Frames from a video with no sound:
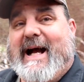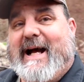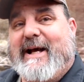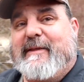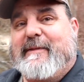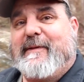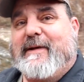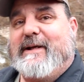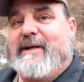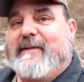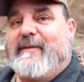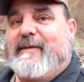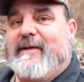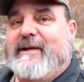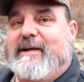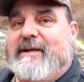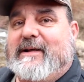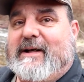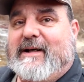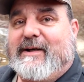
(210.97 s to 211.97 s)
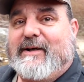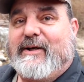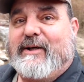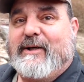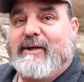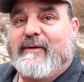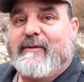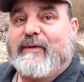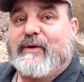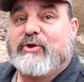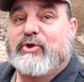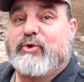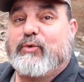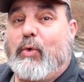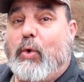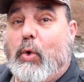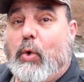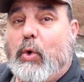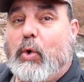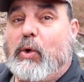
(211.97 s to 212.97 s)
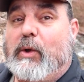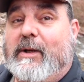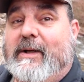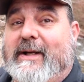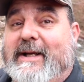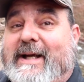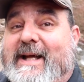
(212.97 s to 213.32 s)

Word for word: I think the uh, the troll